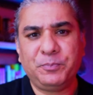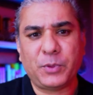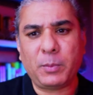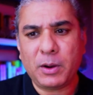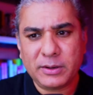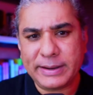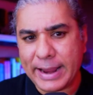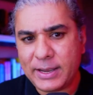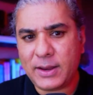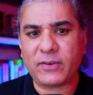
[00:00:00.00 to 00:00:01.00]
About
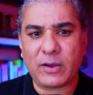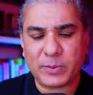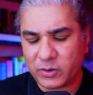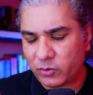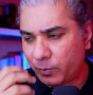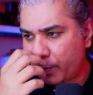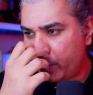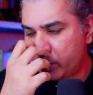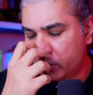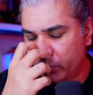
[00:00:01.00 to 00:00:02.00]
ninety-five percent of the
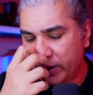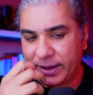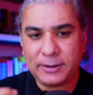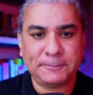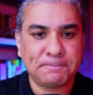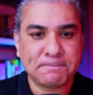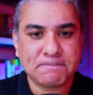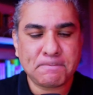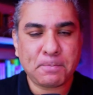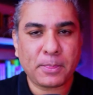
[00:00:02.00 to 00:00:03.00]
population were
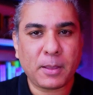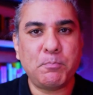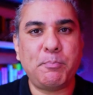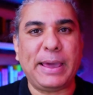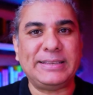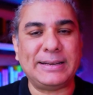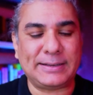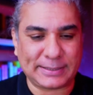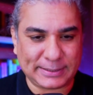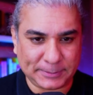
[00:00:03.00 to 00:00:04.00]

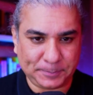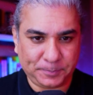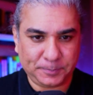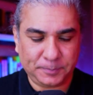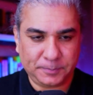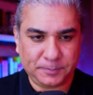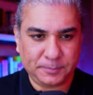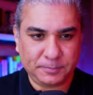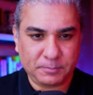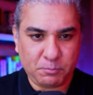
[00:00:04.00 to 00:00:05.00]
peasants.
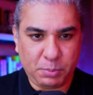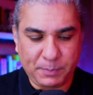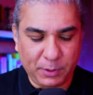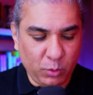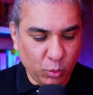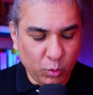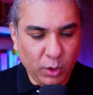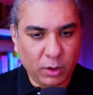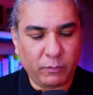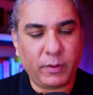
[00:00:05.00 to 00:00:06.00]
People who
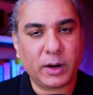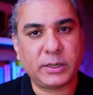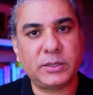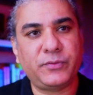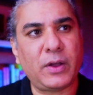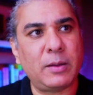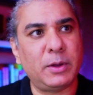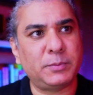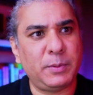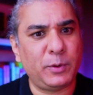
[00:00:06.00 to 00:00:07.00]
worked as
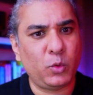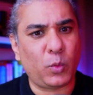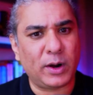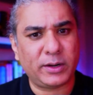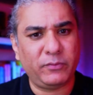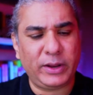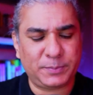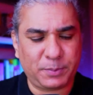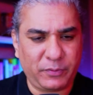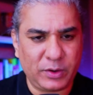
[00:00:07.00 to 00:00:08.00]
farmers, people who worked in various
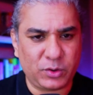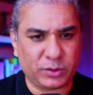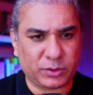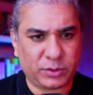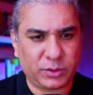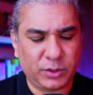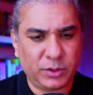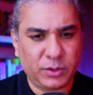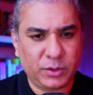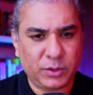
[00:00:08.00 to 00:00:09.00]
professions.
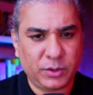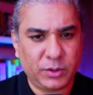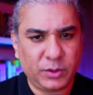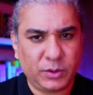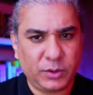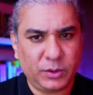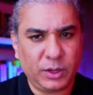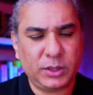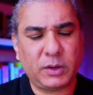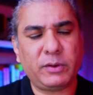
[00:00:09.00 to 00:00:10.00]

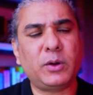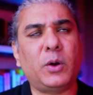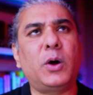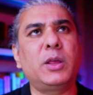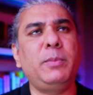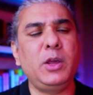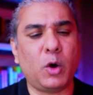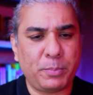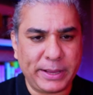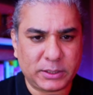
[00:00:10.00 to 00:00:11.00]
And they were horribly
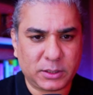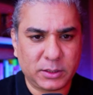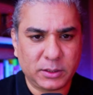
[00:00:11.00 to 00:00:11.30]
oppressed.